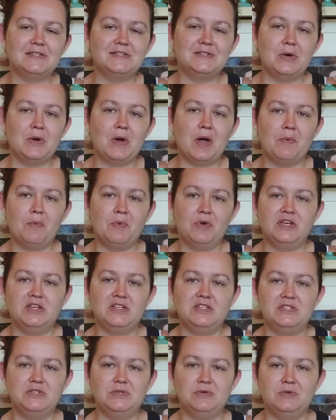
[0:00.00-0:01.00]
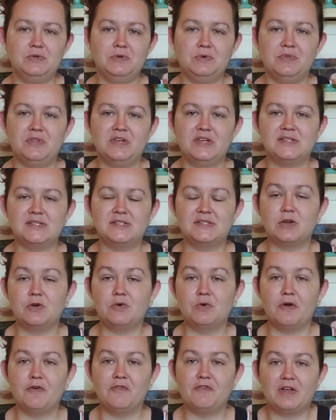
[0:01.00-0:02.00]
so I wanted to do this
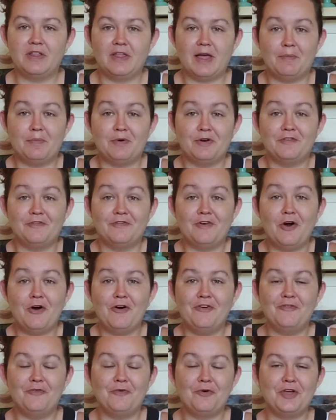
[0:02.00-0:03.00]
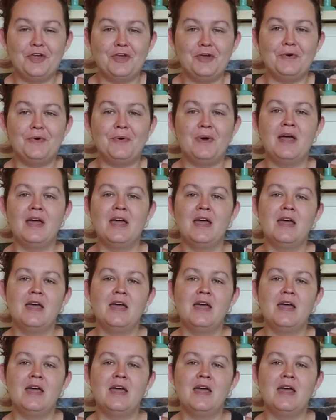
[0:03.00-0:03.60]
Grove collaborative haul for you.